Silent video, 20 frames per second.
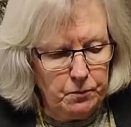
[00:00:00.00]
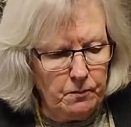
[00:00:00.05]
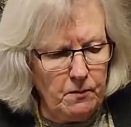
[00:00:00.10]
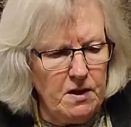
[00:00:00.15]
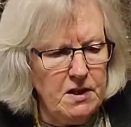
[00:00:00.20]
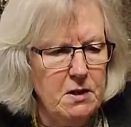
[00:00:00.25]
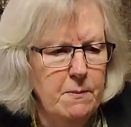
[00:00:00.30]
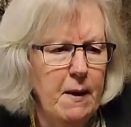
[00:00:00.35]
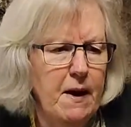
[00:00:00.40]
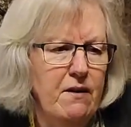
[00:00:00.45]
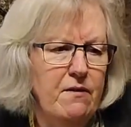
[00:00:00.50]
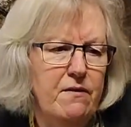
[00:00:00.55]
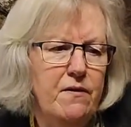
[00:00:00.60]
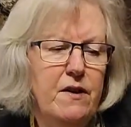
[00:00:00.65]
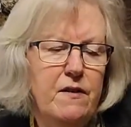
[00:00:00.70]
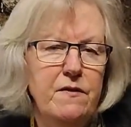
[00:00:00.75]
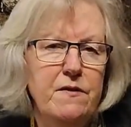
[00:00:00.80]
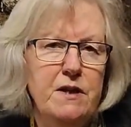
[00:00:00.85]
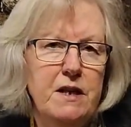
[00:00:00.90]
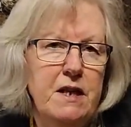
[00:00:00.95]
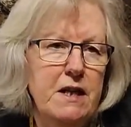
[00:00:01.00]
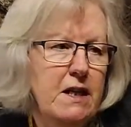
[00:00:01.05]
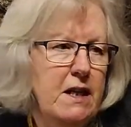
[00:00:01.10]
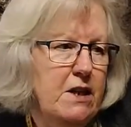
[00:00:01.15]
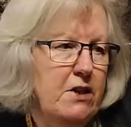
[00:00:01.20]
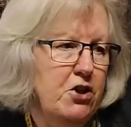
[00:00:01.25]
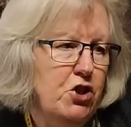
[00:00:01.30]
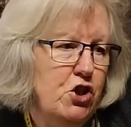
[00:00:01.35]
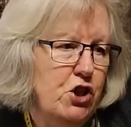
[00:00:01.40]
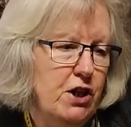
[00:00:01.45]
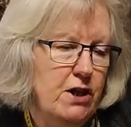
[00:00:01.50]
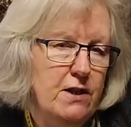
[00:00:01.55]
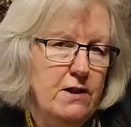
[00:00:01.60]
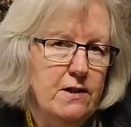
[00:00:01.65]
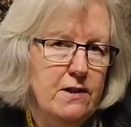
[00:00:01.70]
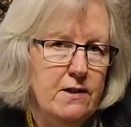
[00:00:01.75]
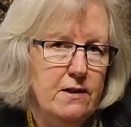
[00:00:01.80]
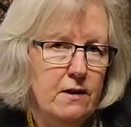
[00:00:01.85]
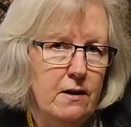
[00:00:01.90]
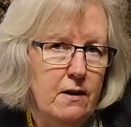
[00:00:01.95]
it's about 15
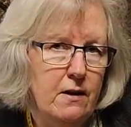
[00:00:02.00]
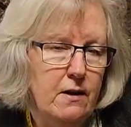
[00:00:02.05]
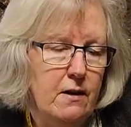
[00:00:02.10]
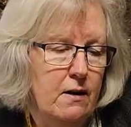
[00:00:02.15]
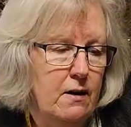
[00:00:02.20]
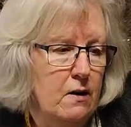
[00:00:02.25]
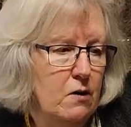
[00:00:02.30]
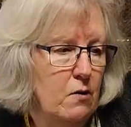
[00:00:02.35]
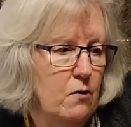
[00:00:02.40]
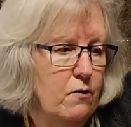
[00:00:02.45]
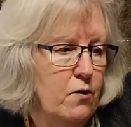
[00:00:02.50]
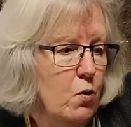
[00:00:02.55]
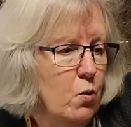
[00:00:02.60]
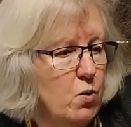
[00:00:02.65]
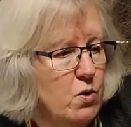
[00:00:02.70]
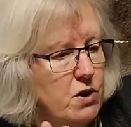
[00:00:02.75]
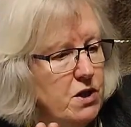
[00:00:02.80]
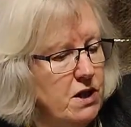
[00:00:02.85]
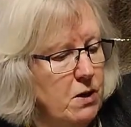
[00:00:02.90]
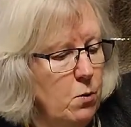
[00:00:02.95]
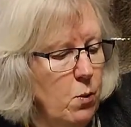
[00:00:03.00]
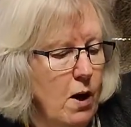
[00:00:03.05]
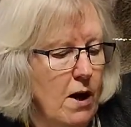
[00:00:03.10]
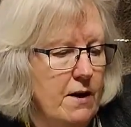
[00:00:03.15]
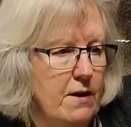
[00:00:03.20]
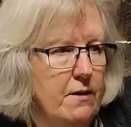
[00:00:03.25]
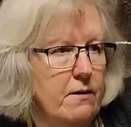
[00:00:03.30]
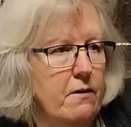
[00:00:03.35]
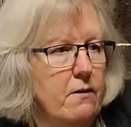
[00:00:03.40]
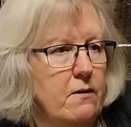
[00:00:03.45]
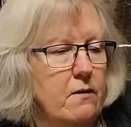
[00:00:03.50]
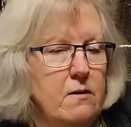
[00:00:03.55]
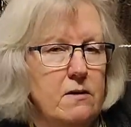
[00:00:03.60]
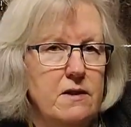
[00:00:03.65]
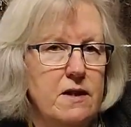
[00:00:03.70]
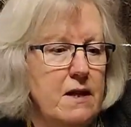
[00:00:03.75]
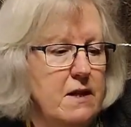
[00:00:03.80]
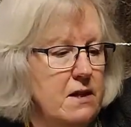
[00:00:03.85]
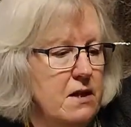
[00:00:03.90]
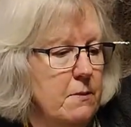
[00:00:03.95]
inches or 41
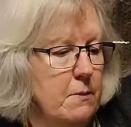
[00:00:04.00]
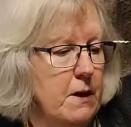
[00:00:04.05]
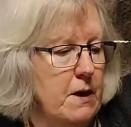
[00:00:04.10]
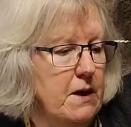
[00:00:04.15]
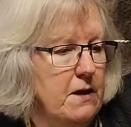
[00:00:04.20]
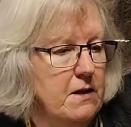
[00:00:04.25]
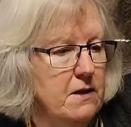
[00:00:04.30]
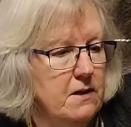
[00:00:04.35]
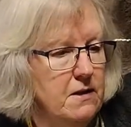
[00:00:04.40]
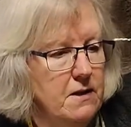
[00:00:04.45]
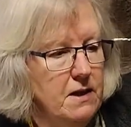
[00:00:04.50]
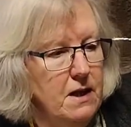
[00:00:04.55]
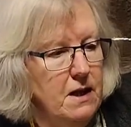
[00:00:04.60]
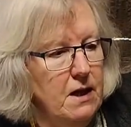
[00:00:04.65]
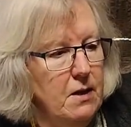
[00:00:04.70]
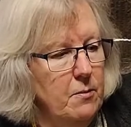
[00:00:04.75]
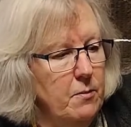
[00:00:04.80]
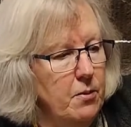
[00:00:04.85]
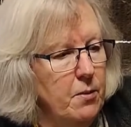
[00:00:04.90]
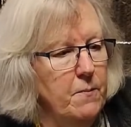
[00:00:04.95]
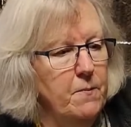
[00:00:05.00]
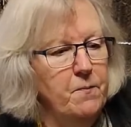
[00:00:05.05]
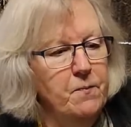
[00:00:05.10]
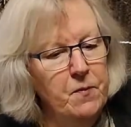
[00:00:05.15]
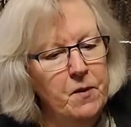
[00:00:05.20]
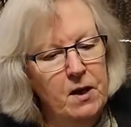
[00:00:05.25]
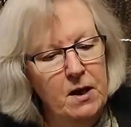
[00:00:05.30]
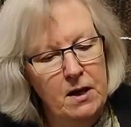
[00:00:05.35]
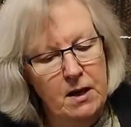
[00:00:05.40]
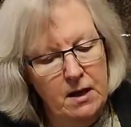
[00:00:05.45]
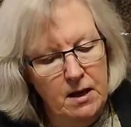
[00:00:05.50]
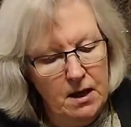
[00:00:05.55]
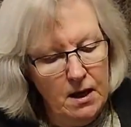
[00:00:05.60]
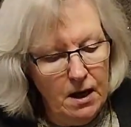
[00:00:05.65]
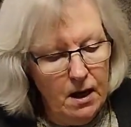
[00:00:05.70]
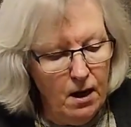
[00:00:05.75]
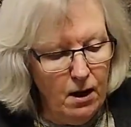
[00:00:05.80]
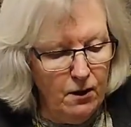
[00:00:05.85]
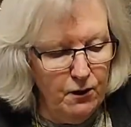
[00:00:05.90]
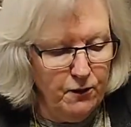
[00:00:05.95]
centimetres deep.
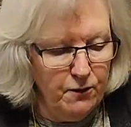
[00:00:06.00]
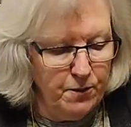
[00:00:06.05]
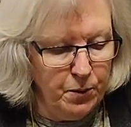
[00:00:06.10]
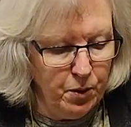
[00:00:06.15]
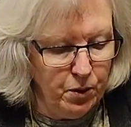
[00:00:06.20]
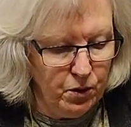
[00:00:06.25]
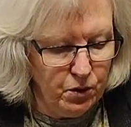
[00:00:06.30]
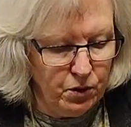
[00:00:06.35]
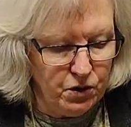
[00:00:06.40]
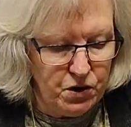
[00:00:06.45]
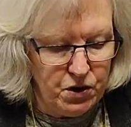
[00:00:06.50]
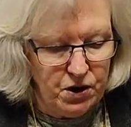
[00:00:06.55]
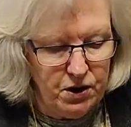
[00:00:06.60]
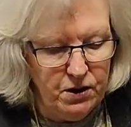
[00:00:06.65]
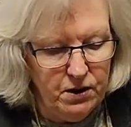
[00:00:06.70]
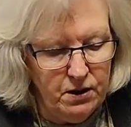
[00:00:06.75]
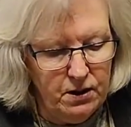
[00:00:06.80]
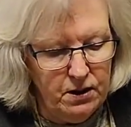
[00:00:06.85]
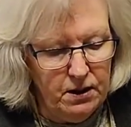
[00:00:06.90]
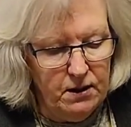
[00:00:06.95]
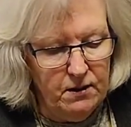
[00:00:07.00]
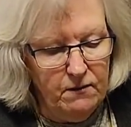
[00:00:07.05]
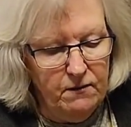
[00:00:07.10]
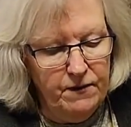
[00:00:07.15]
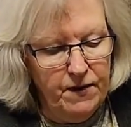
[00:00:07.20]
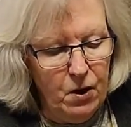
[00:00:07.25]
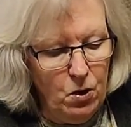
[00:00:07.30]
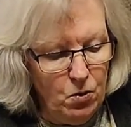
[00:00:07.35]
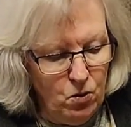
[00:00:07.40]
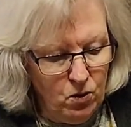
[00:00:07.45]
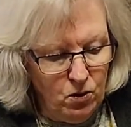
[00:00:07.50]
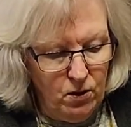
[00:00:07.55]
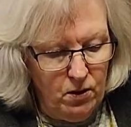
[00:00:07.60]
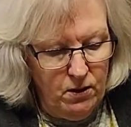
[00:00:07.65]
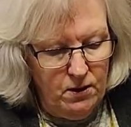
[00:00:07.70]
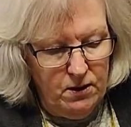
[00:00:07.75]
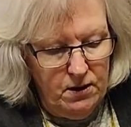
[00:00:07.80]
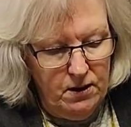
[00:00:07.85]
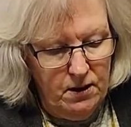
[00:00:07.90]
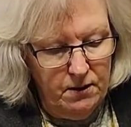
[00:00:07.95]
I've put
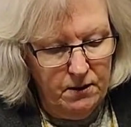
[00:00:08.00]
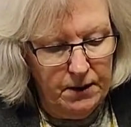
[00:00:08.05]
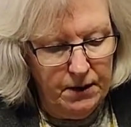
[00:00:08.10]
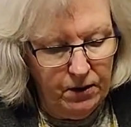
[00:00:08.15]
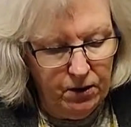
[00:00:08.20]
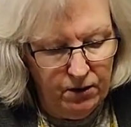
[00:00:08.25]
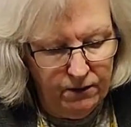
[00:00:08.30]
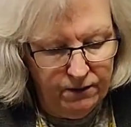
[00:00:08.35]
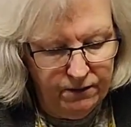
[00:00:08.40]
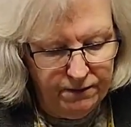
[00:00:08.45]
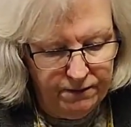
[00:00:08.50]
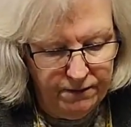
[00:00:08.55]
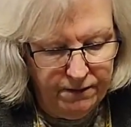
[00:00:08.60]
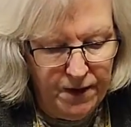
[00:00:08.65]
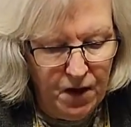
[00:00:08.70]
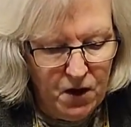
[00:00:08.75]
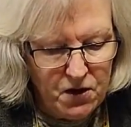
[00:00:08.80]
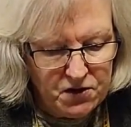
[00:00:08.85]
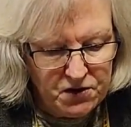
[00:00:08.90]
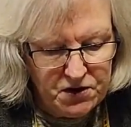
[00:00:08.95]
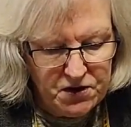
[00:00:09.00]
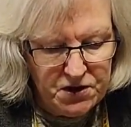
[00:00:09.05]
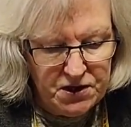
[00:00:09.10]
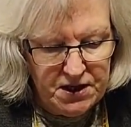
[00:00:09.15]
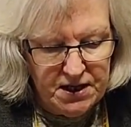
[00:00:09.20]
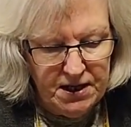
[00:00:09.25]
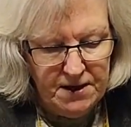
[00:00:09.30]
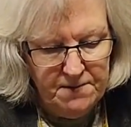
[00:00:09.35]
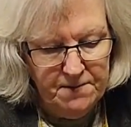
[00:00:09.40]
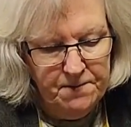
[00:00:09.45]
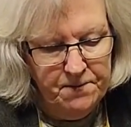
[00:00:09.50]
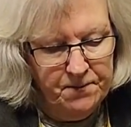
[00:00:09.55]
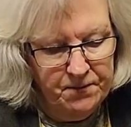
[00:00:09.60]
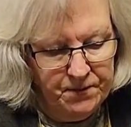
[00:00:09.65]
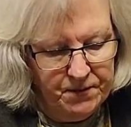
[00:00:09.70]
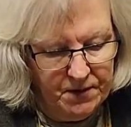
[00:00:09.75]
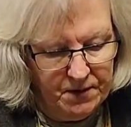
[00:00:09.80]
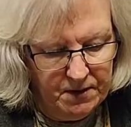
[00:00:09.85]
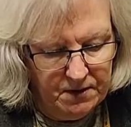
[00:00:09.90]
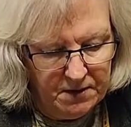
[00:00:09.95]
I've fastened it.
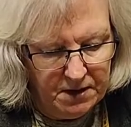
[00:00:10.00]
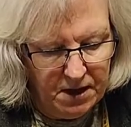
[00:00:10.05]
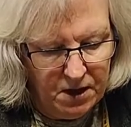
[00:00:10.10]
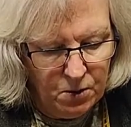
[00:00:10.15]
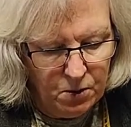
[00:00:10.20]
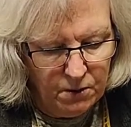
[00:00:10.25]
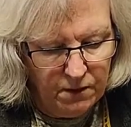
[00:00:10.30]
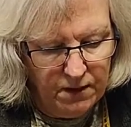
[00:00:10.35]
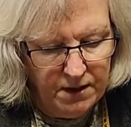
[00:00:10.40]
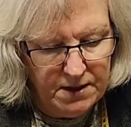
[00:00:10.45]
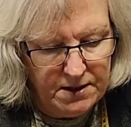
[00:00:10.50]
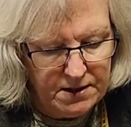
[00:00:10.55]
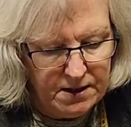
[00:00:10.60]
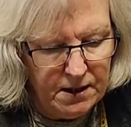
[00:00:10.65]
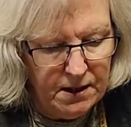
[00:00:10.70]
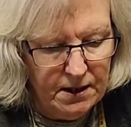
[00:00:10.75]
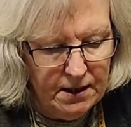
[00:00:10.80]
Let's get hold of this.